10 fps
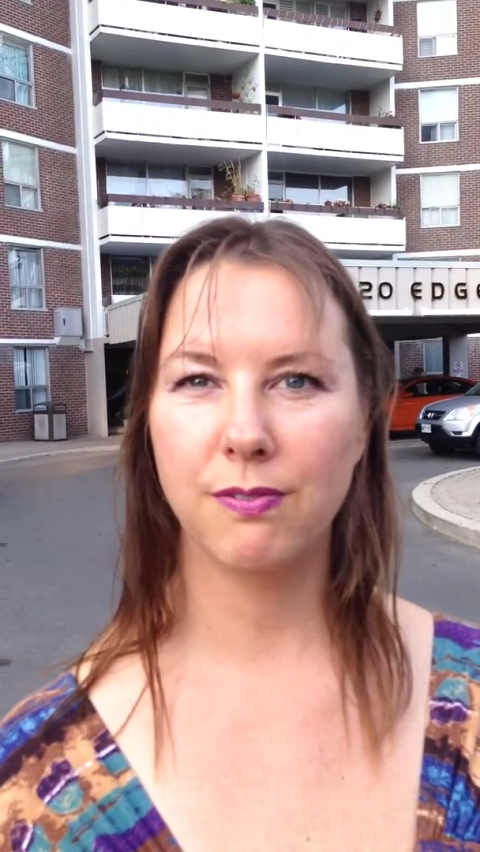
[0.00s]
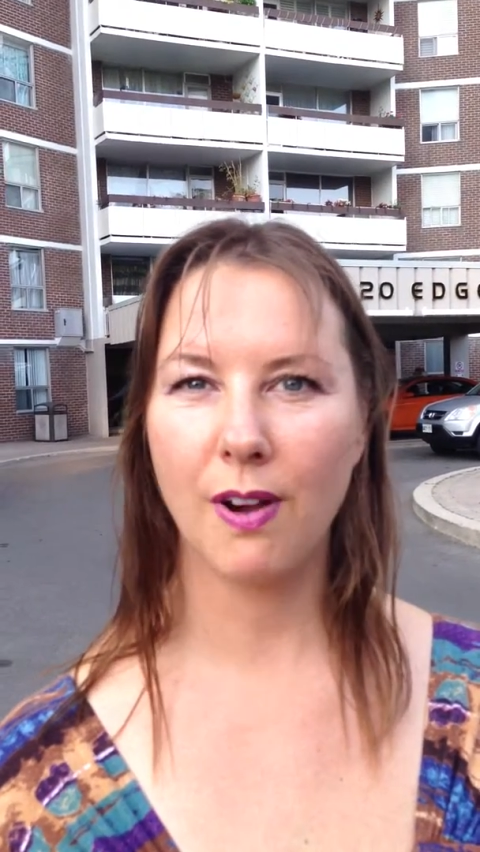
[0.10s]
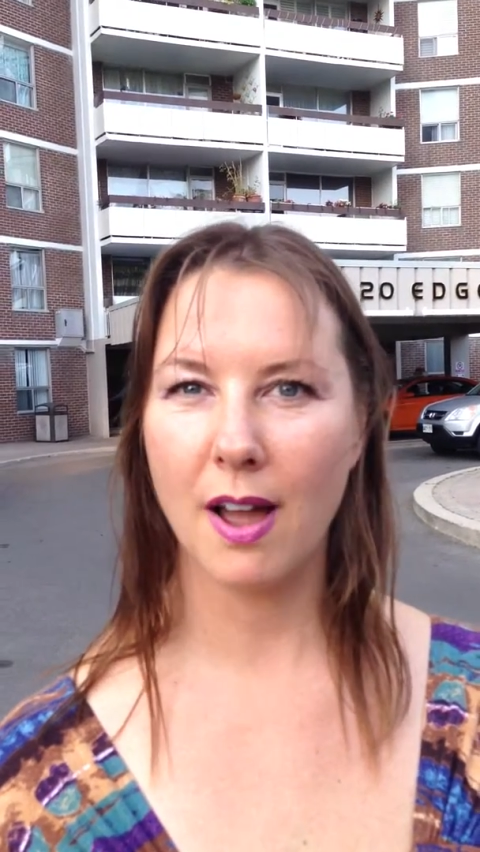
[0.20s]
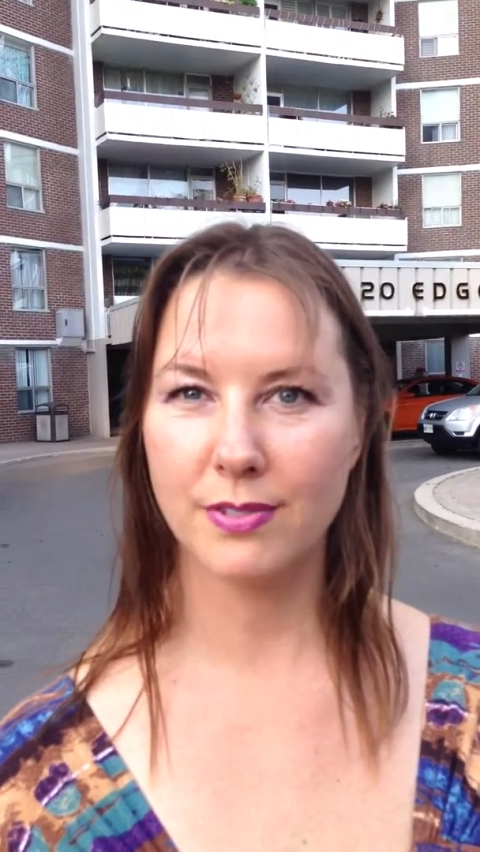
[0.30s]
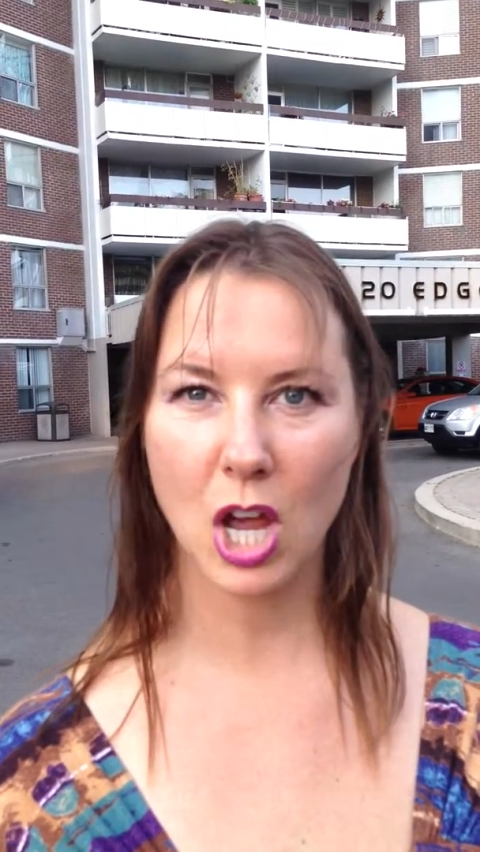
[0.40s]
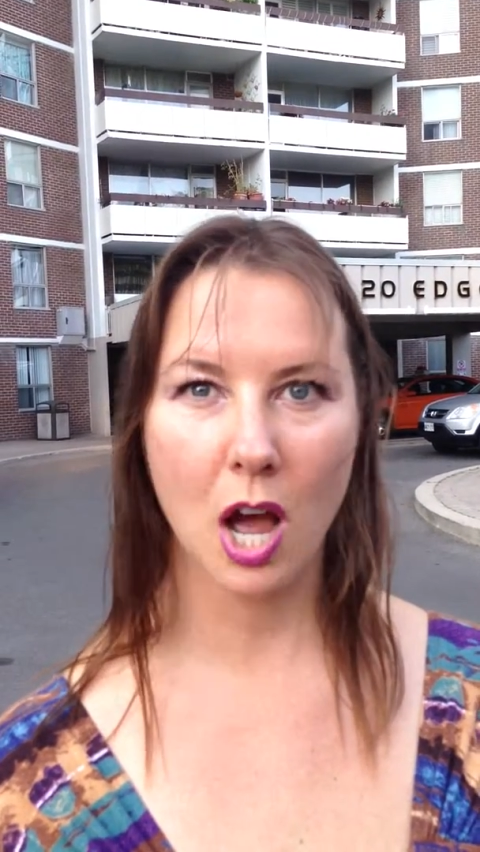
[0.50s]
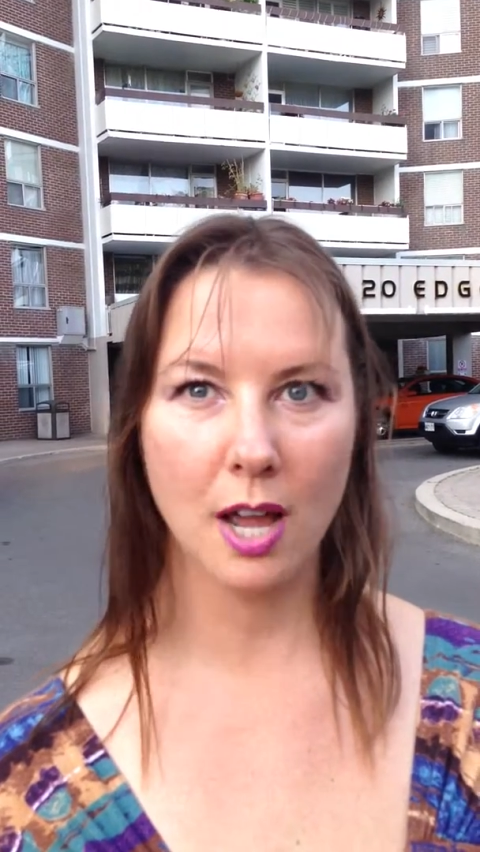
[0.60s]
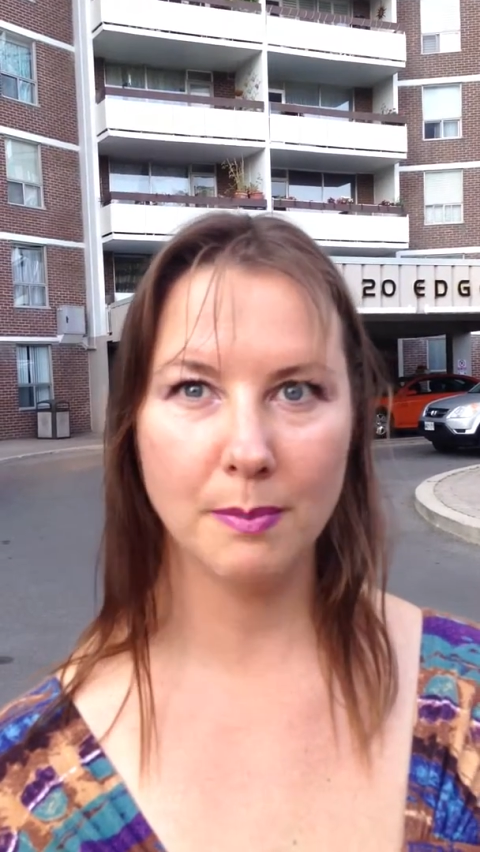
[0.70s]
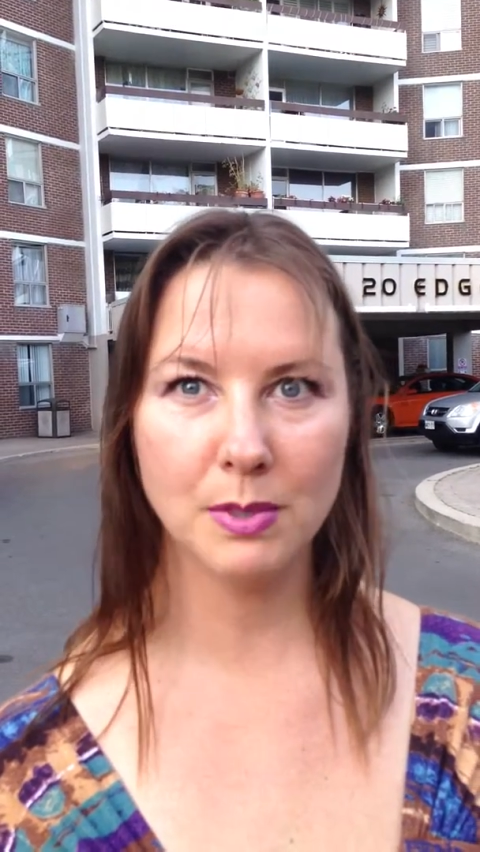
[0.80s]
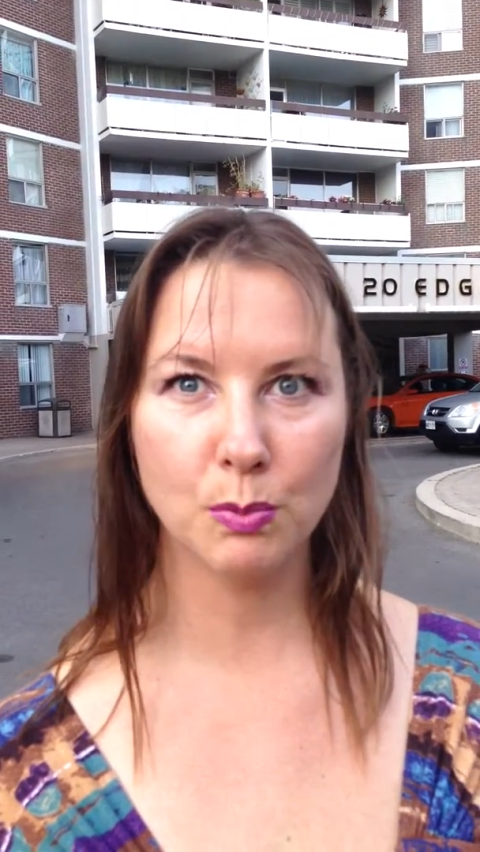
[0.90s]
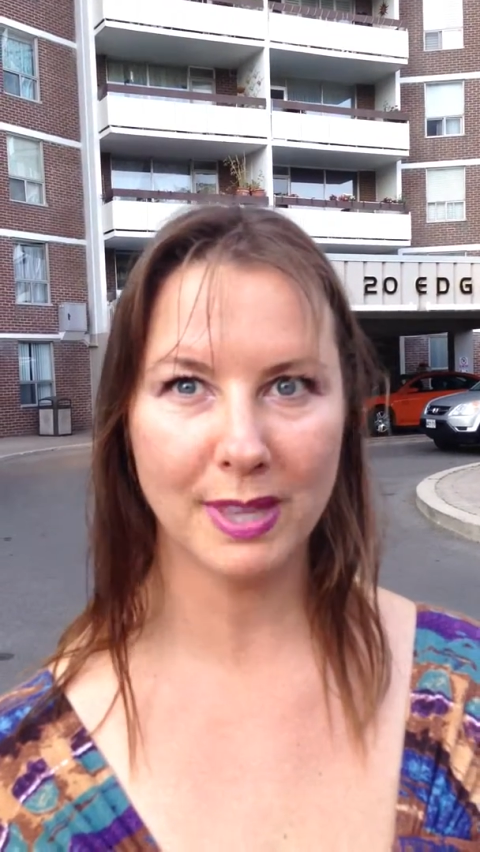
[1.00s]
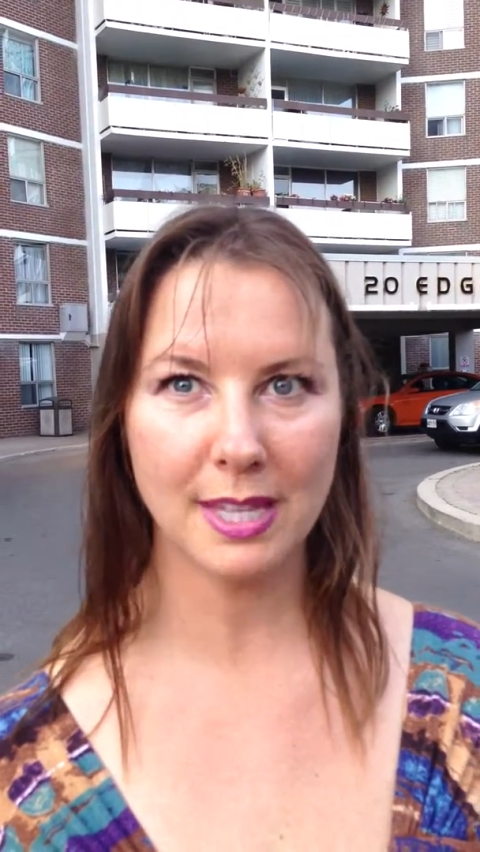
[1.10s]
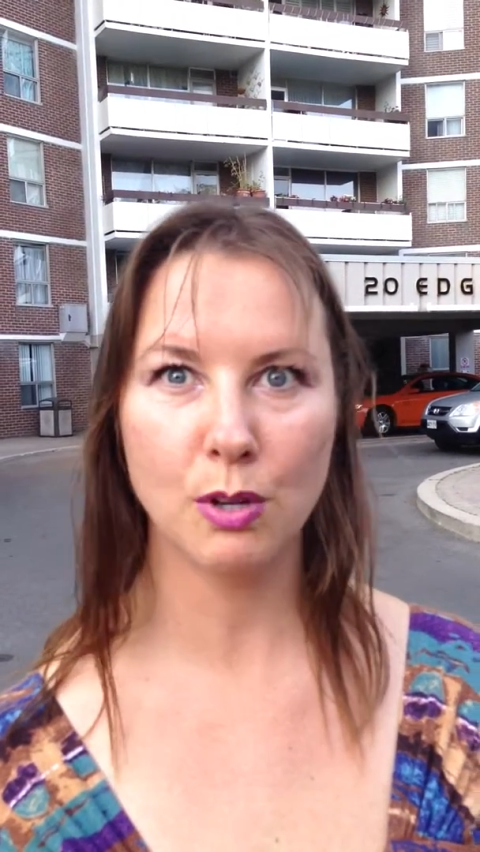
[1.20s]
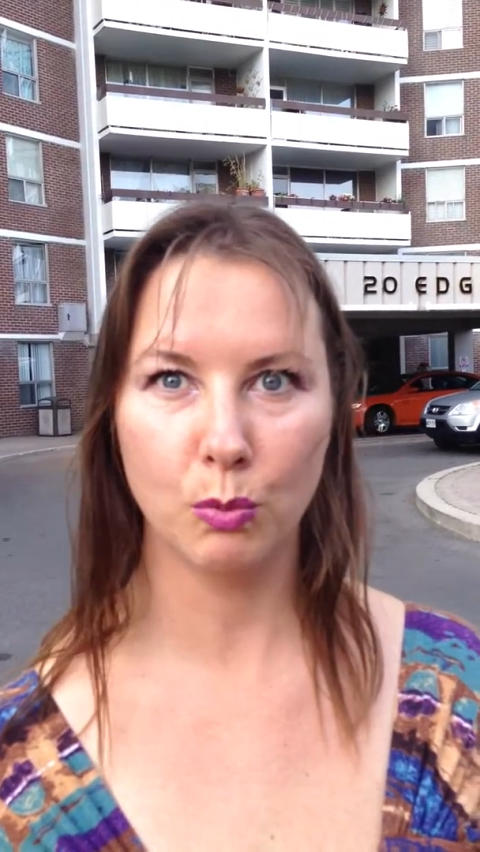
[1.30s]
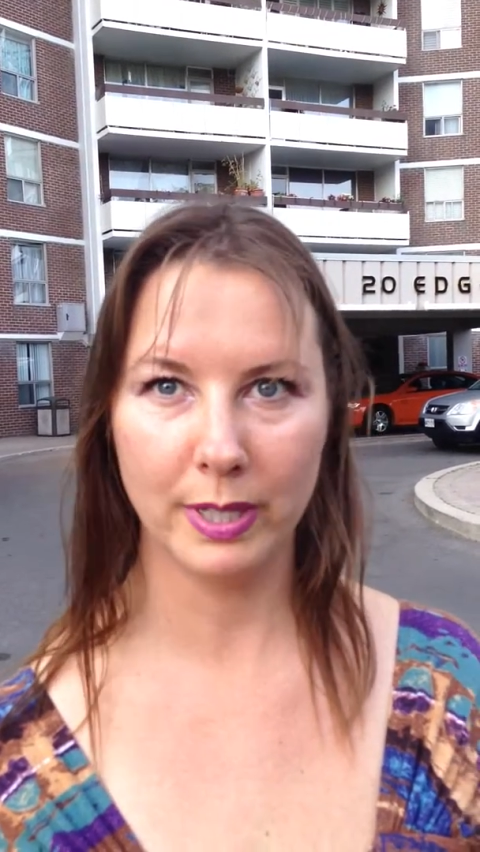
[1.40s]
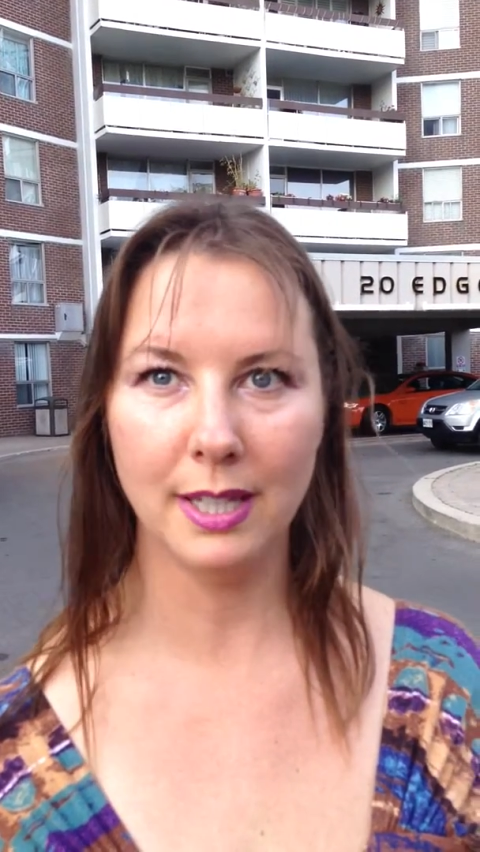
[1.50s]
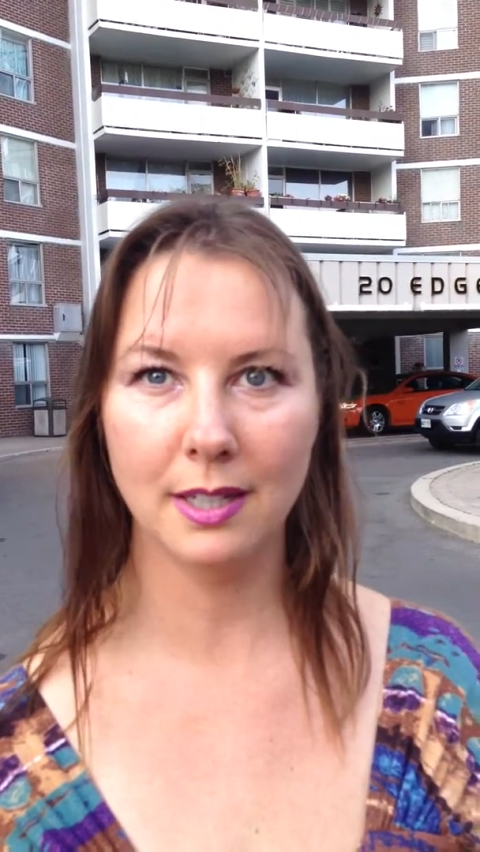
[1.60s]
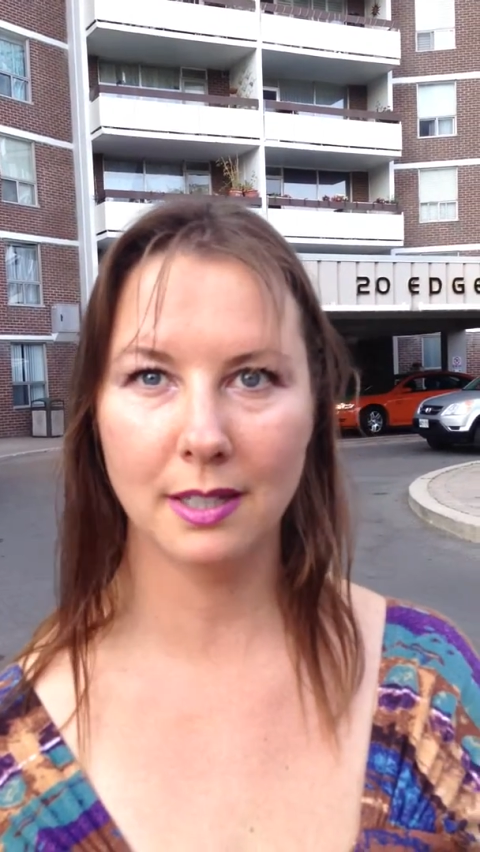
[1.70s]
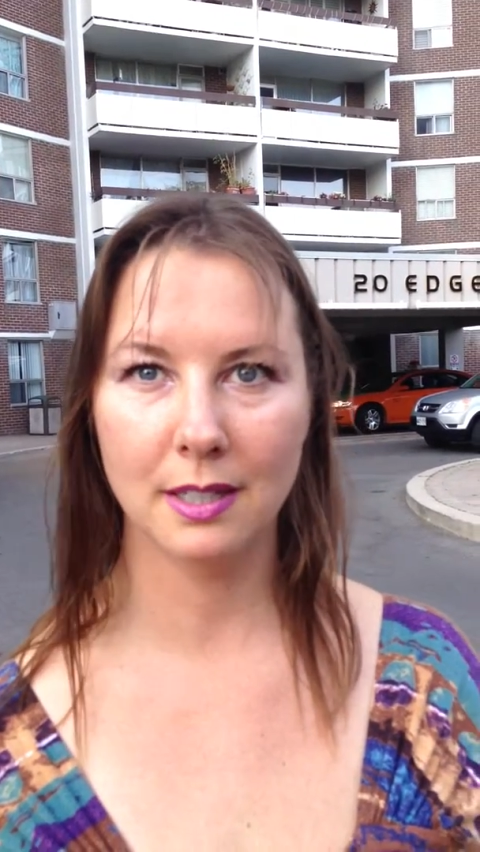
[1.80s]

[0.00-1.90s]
five times within a week?